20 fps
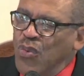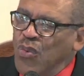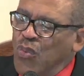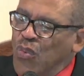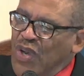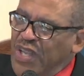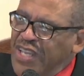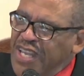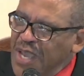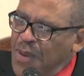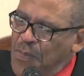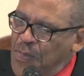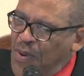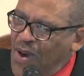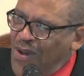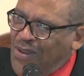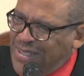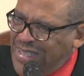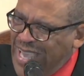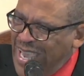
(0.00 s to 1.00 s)
When they
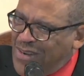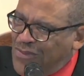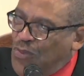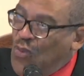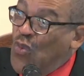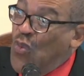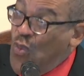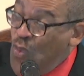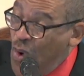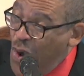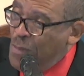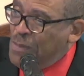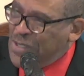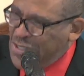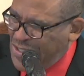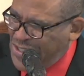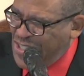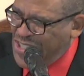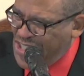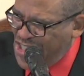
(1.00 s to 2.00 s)
brought that
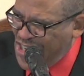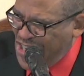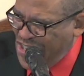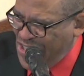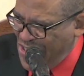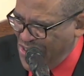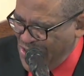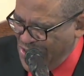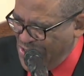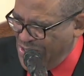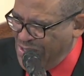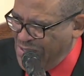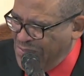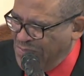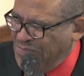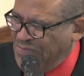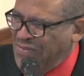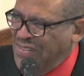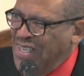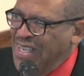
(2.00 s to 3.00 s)
woman to Jesus,
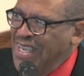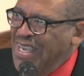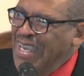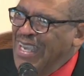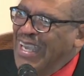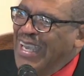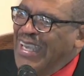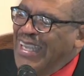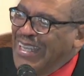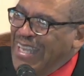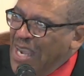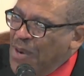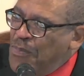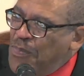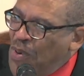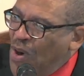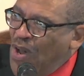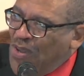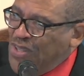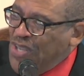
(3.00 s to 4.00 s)
they
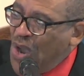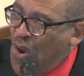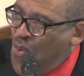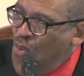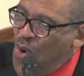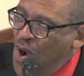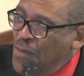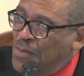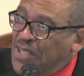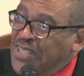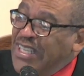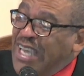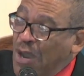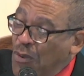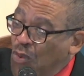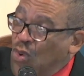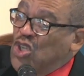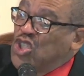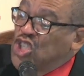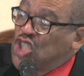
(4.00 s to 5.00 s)
brought a woman
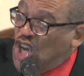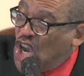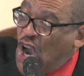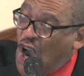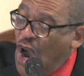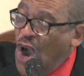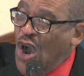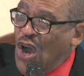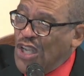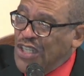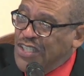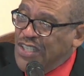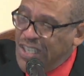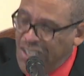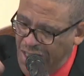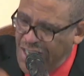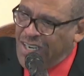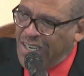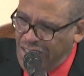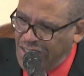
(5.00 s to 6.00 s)
that was
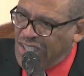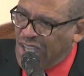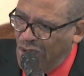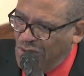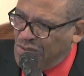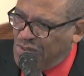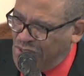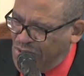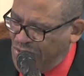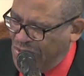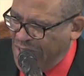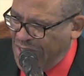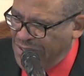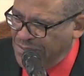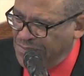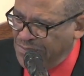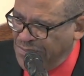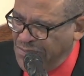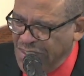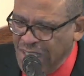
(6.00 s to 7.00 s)
caught in adultery.
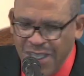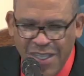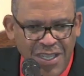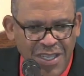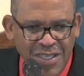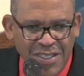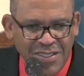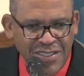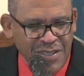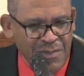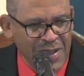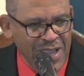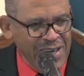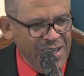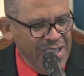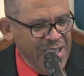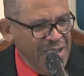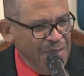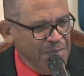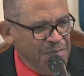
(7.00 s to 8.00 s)

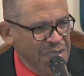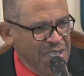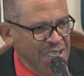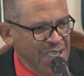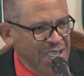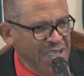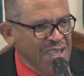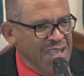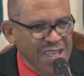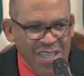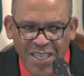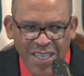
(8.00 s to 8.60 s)
Somebody help me here.